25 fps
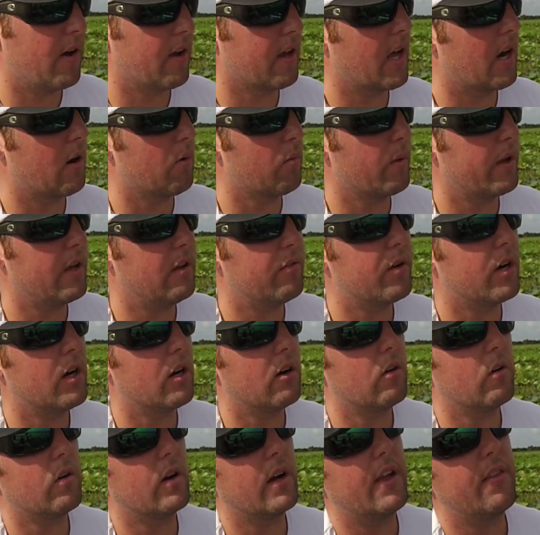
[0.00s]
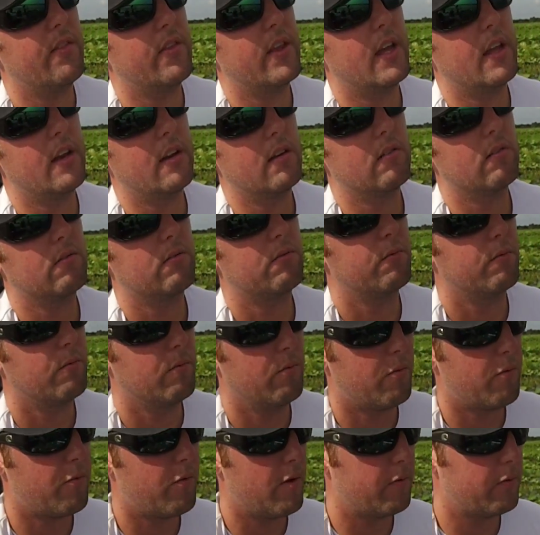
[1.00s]
I got a Revo and then
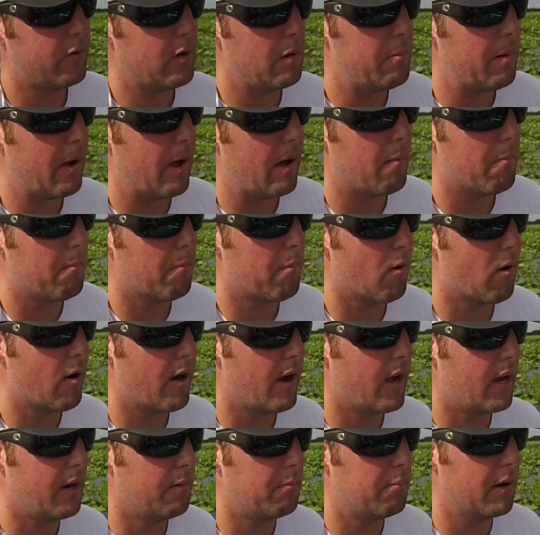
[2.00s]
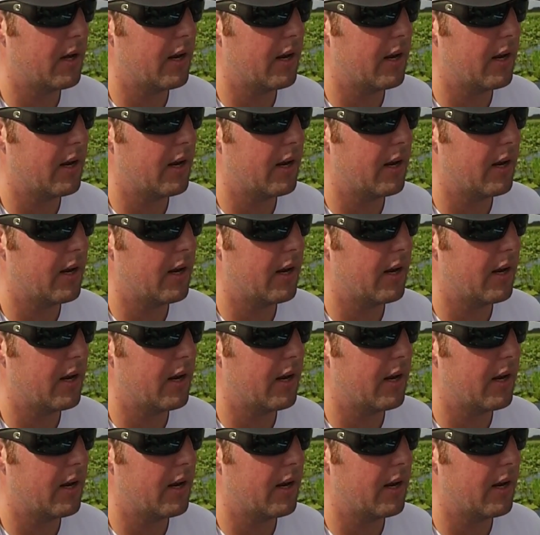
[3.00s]
50-pound braid,